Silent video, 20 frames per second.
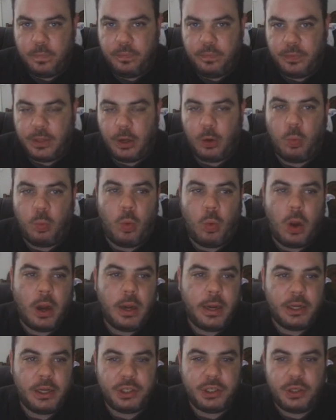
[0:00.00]
They're one
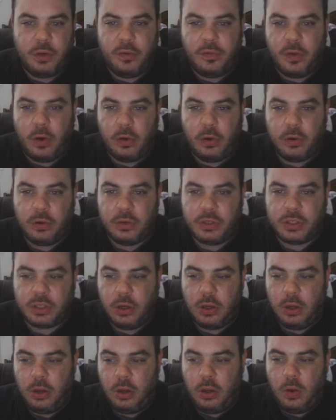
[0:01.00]
issue
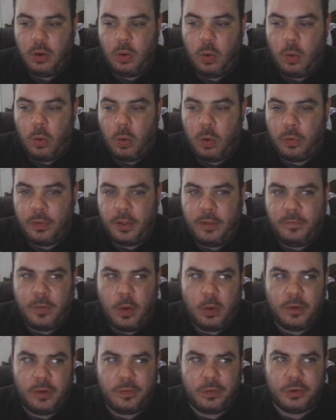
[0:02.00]
voters, or they
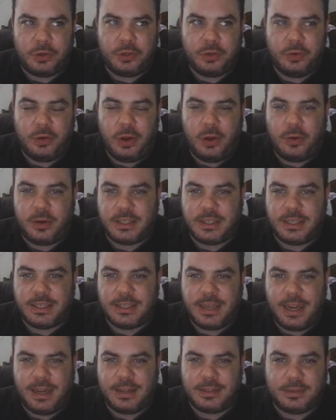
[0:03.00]
voted for Trudeau because he's
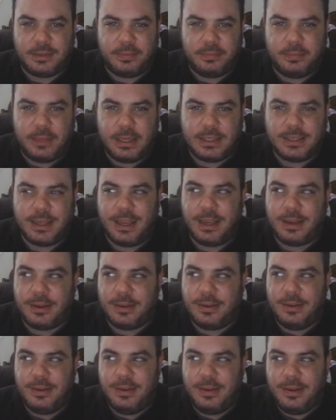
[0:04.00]
handsome. It's
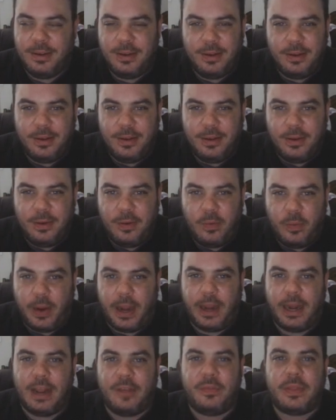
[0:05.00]
like,
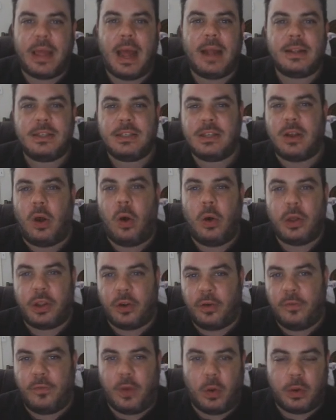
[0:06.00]
wait, if that's all
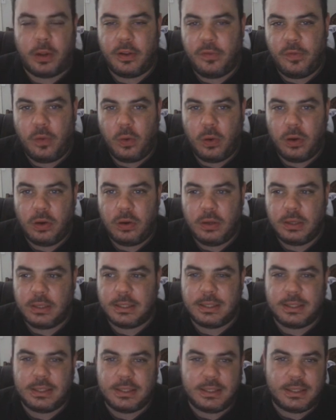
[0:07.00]
you're voting for,
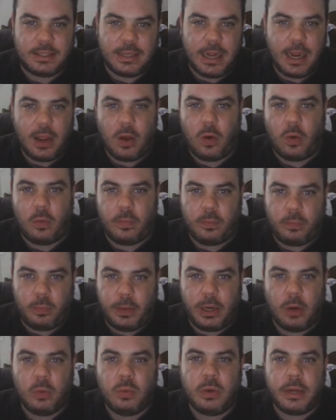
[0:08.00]
stay home. We
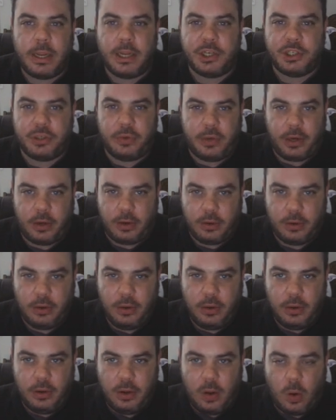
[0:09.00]
don't need you here.
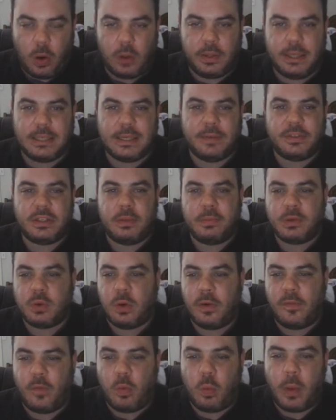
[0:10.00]
Or at least have some
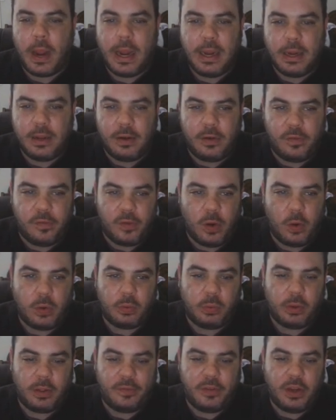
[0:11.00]
sort of weighted vote
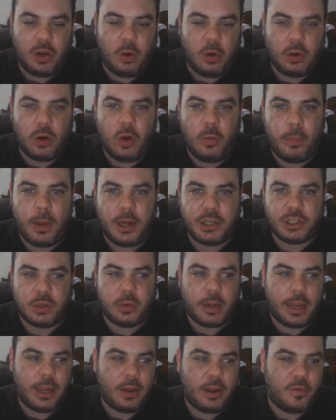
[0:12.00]
where if you don't know much,
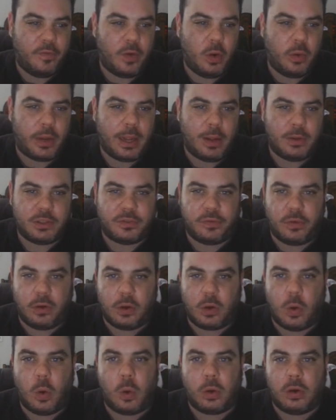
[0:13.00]
okay, your vote counts for a
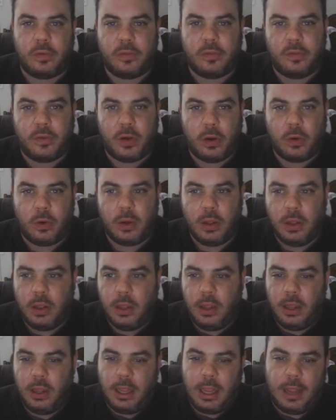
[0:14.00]
quarter of a vote.
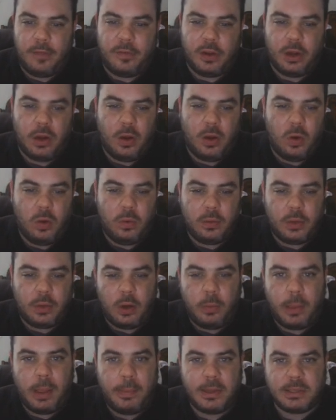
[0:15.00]
If
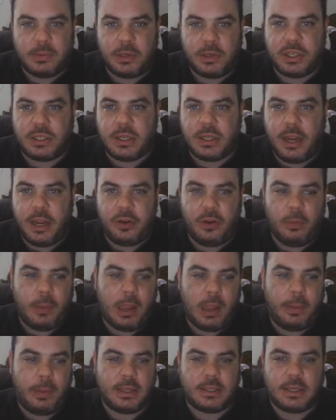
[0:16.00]
maybe as much as I do,
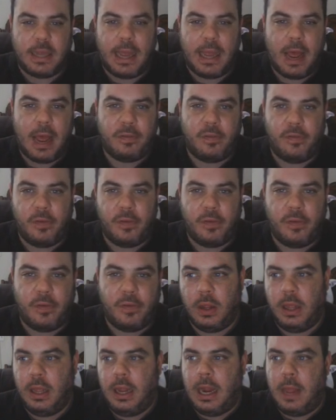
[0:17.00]
maybe it's a half a vote.
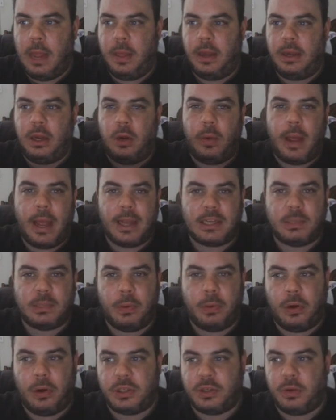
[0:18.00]
And then,
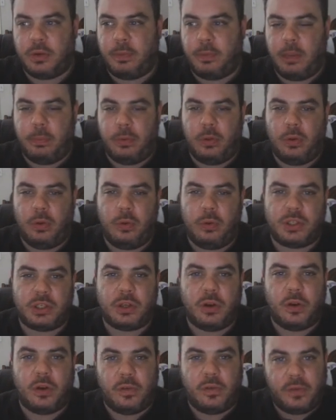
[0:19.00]
experts or people who
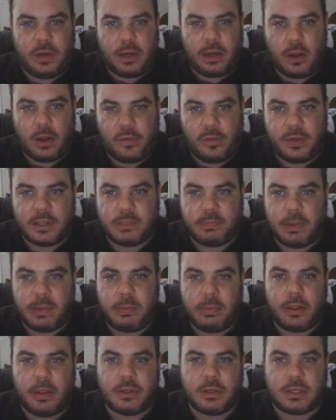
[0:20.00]
served in office,
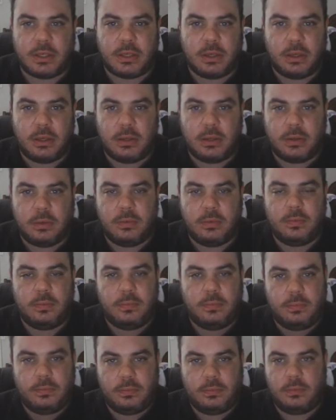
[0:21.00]
maybe theirs is
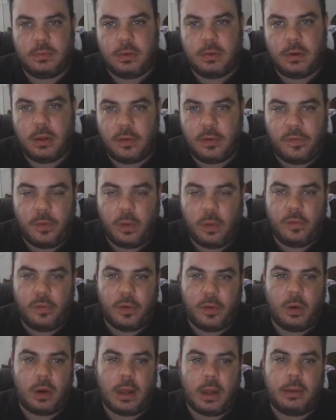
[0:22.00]
a full
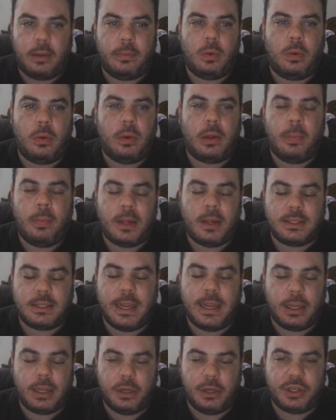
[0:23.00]
vote. I'm not
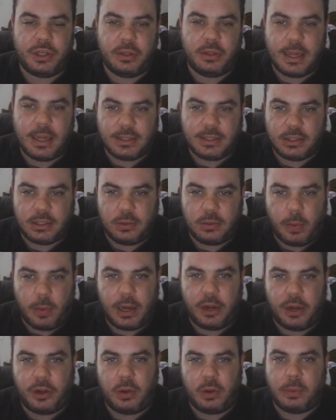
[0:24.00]
saying you should, that's the way
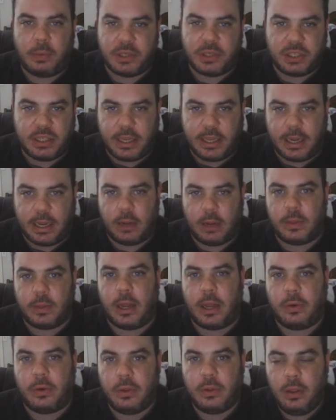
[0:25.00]
to do it. I'm just thinking out
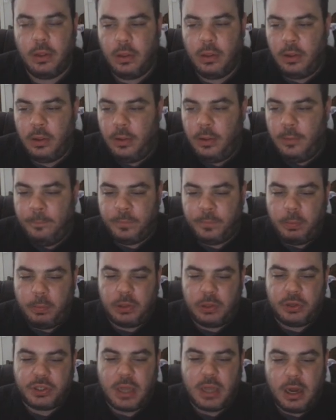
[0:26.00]
loud. But
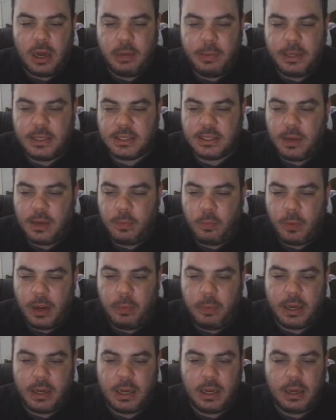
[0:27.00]
there's got to be some way
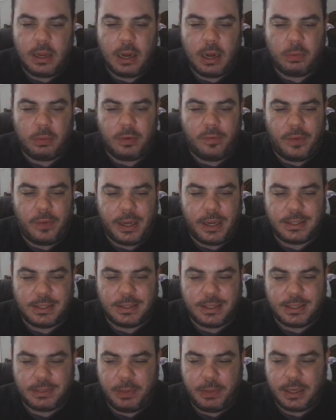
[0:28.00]
we can kind of revise
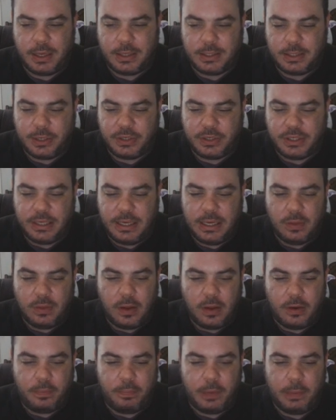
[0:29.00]
this because you're seeing a
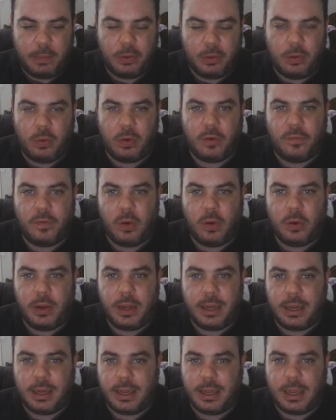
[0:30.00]
lot of people who are
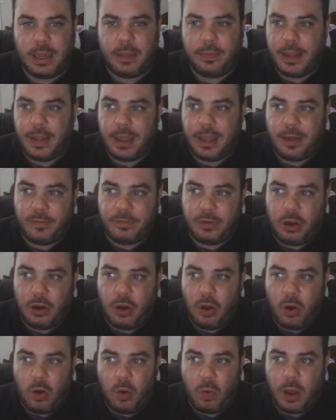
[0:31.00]
voting, and again, they have
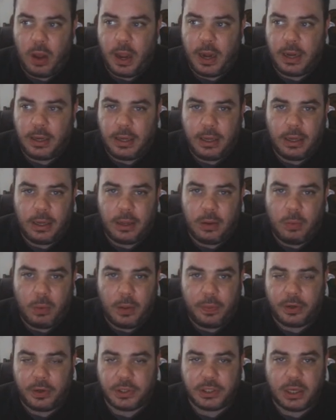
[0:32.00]
no idea
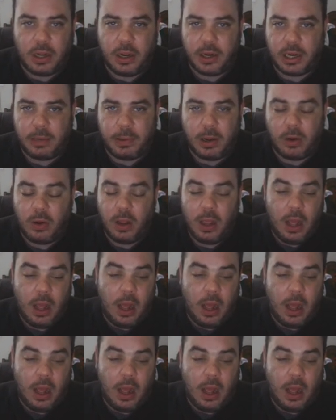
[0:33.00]
what they're talking about.